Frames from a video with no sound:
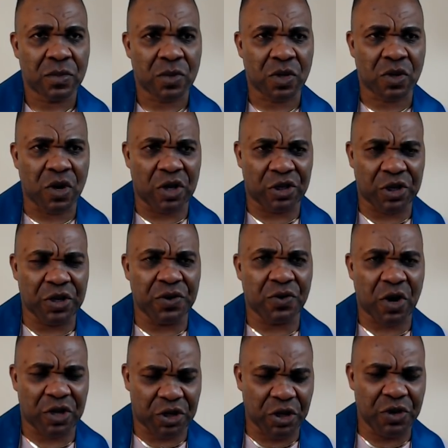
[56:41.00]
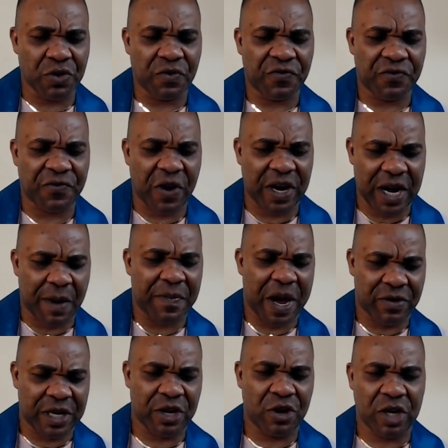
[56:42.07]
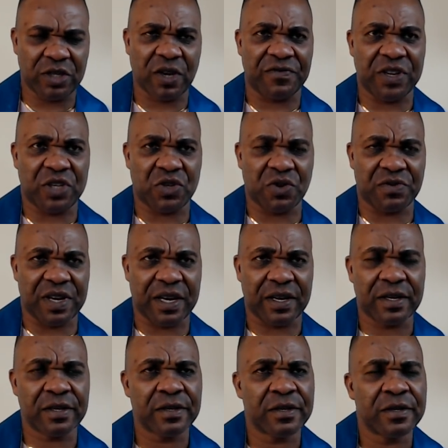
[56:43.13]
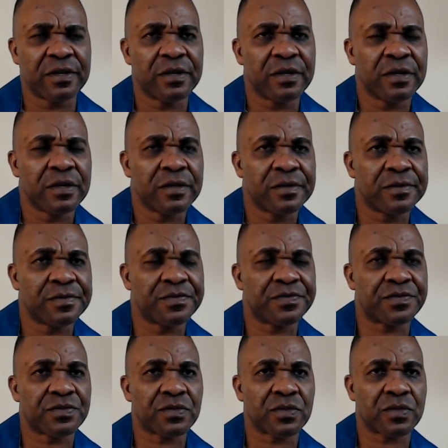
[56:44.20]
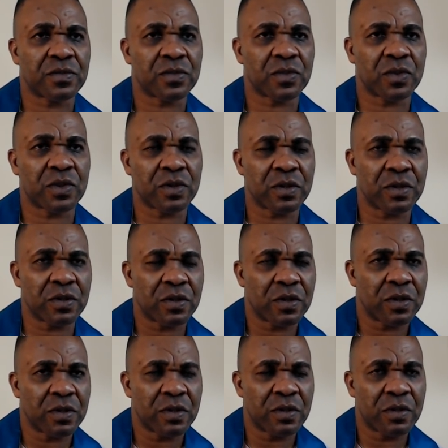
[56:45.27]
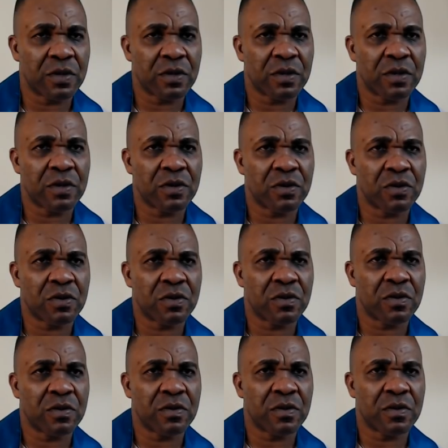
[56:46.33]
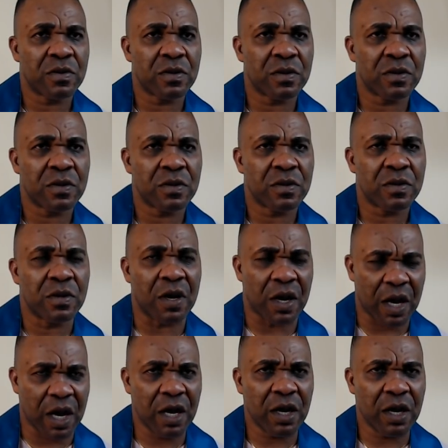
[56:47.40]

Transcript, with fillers: Continue, continue. Forget about the noise of the children. If you remove the yoke from among you,